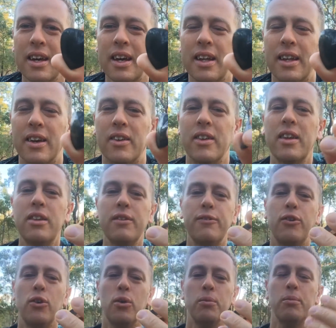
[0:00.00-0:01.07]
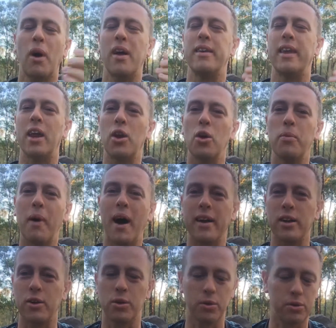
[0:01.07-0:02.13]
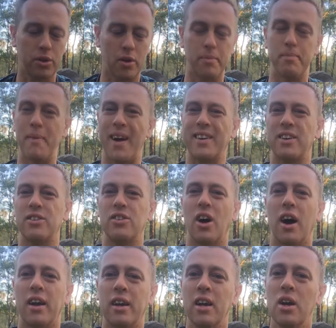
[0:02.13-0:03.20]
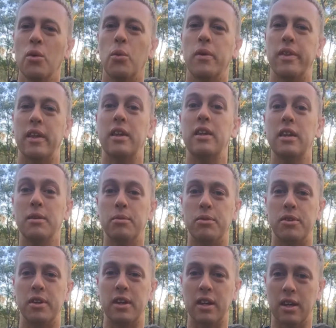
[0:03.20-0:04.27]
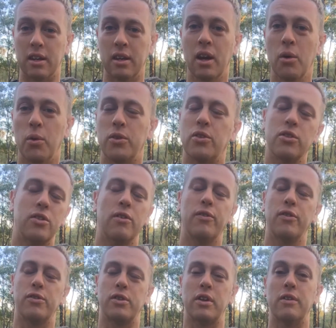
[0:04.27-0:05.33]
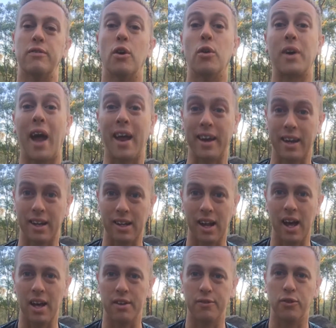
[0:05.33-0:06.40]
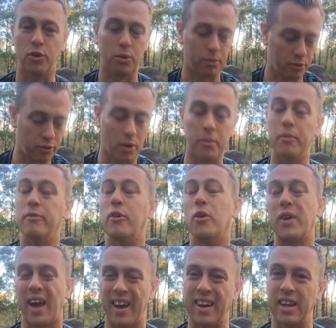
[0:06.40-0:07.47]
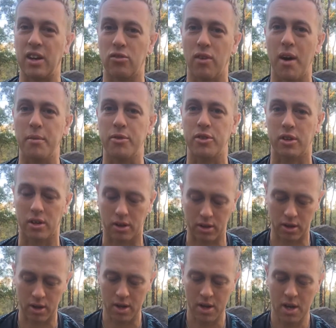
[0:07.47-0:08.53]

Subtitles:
in there. And these are formed by nanoparticles of magnetite within the obsidian, which is obviously a volcanic glass formed from volcanic eruptions.